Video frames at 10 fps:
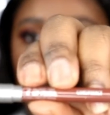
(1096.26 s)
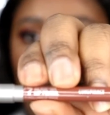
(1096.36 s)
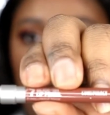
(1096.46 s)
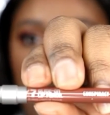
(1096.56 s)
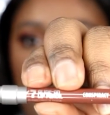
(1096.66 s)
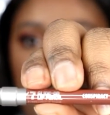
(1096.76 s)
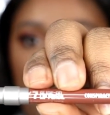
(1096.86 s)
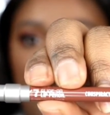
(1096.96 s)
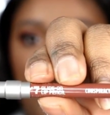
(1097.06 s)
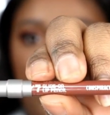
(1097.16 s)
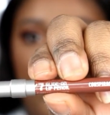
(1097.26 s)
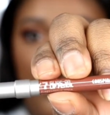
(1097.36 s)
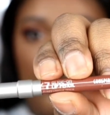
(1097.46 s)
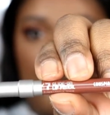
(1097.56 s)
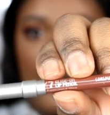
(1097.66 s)
with
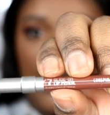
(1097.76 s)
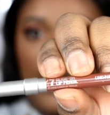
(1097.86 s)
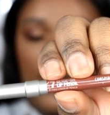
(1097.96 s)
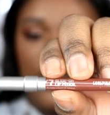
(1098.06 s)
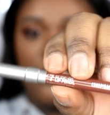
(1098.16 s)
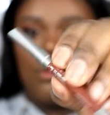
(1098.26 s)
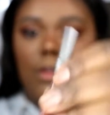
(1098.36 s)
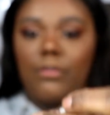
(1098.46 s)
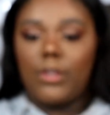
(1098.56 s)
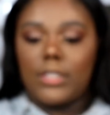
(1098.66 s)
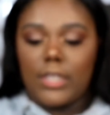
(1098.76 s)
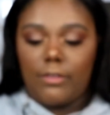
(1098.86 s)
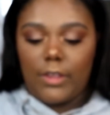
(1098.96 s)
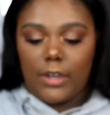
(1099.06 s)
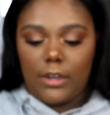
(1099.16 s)
the Urban Decay
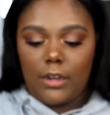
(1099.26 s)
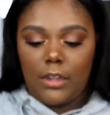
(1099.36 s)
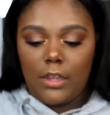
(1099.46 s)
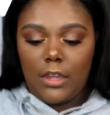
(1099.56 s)
24/7